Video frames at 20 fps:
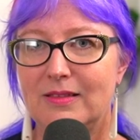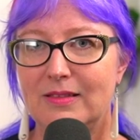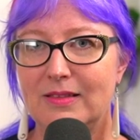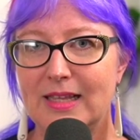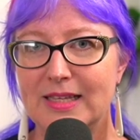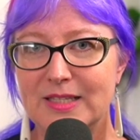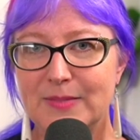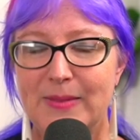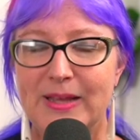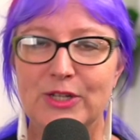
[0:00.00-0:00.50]

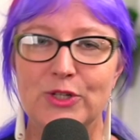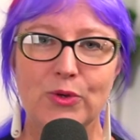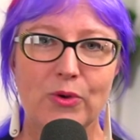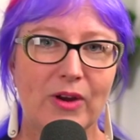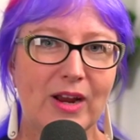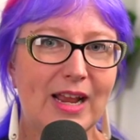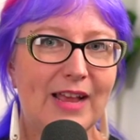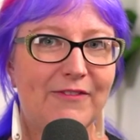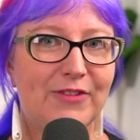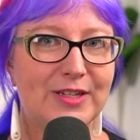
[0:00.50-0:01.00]
Let's make
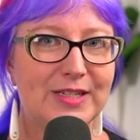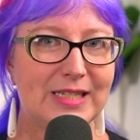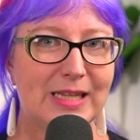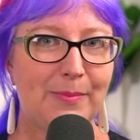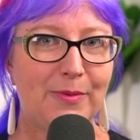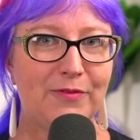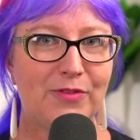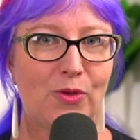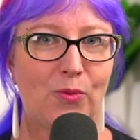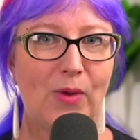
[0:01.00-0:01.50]
sure at every
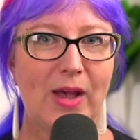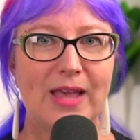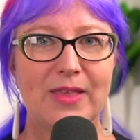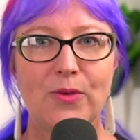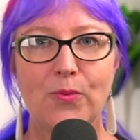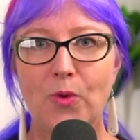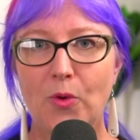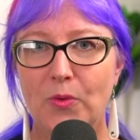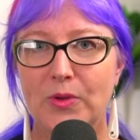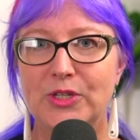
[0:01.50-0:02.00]
step of the way
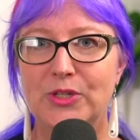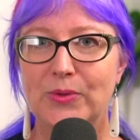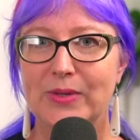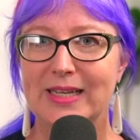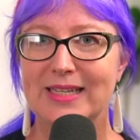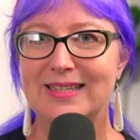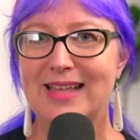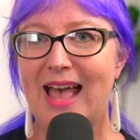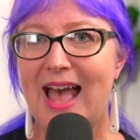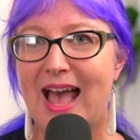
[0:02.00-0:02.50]
that what we're
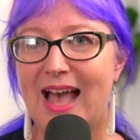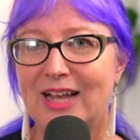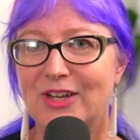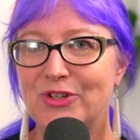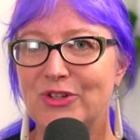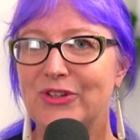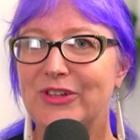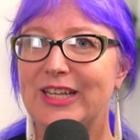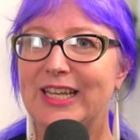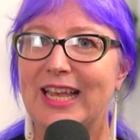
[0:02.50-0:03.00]
doing is
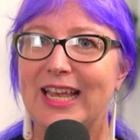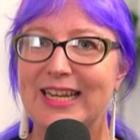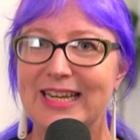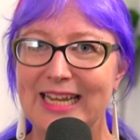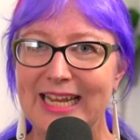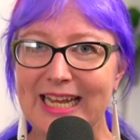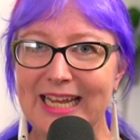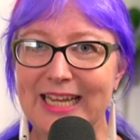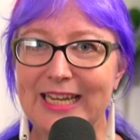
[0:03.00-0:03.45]
actually an